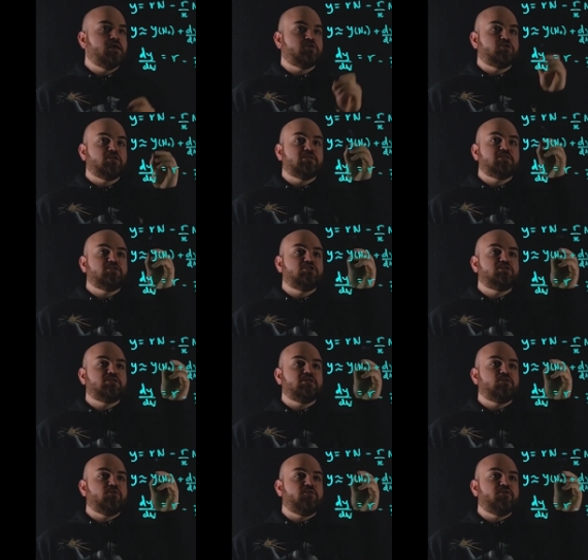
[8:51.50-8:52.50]
So this is just the
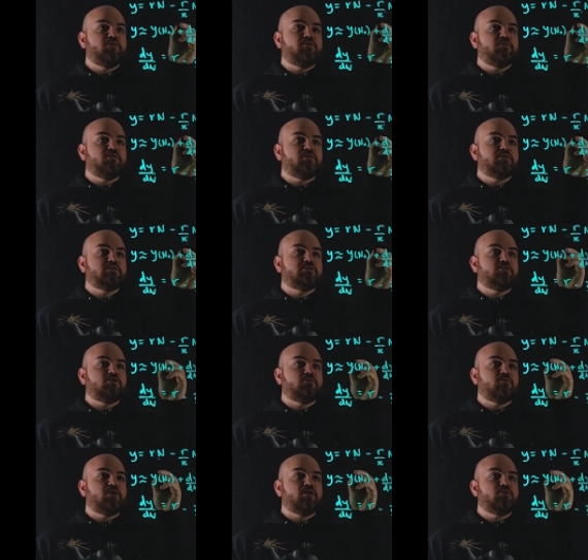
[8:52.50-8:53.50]
derivative of this term,
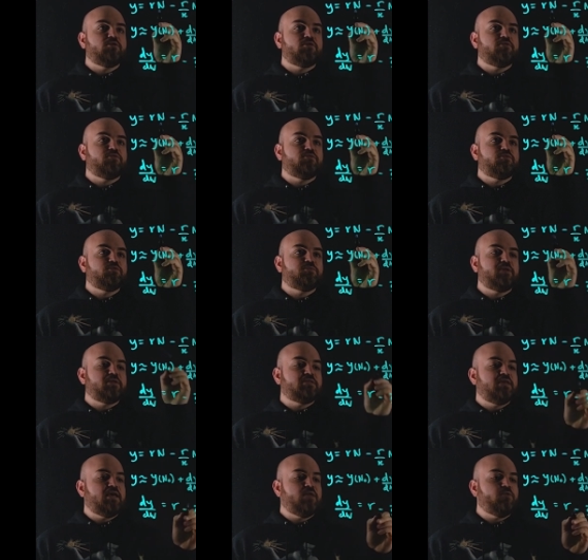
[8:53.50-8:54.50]
right? With respect
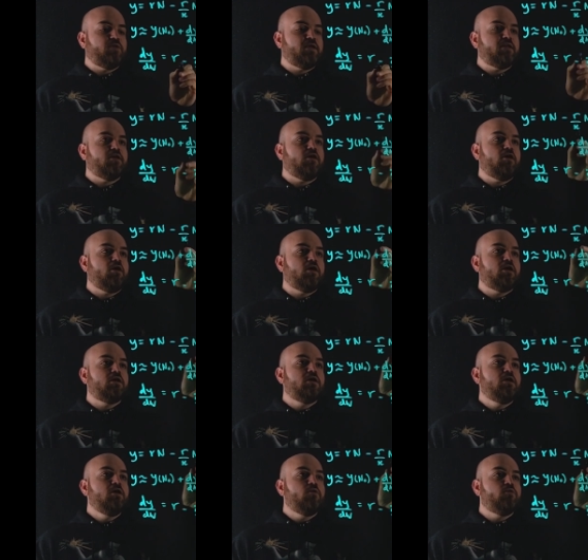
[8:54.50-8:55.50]
to n, we get r.
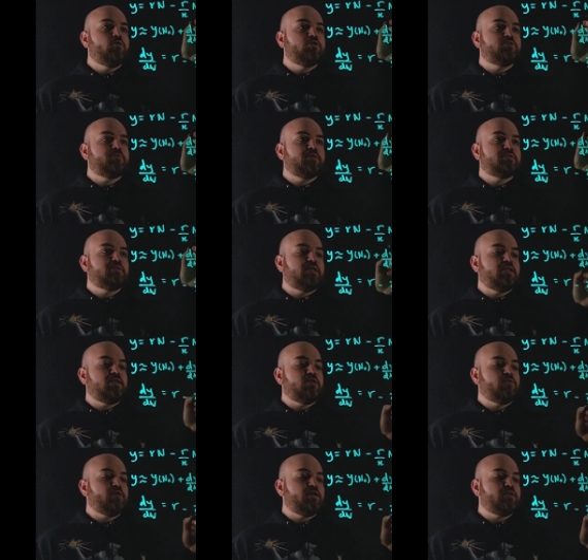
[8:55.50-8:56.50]
With respect to n here,
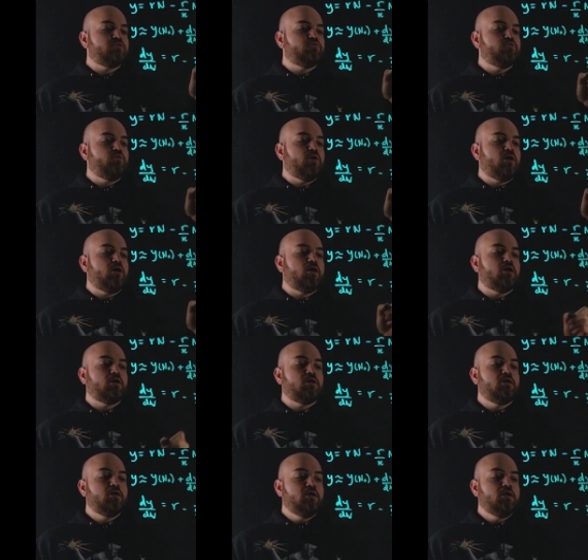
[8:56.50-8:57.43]
we get 2r